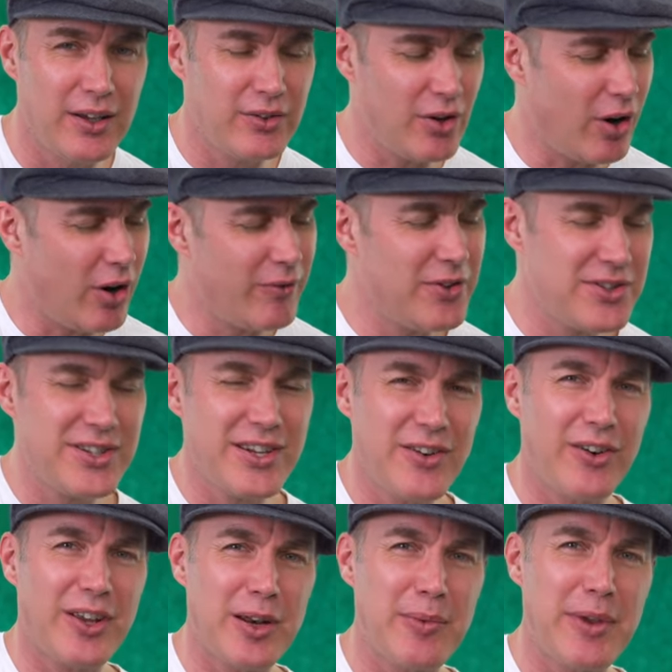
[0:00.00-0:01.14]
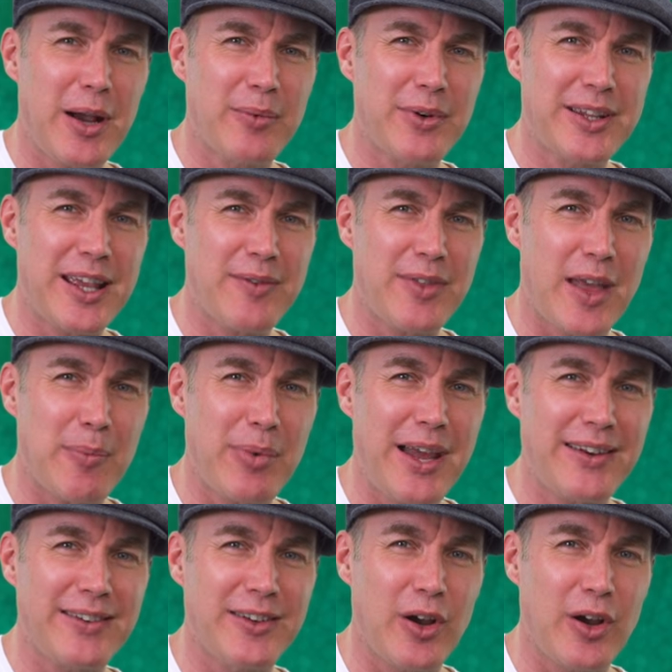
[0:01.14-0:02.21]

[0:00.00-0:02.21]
you're obviously not going to be able to keep that pattern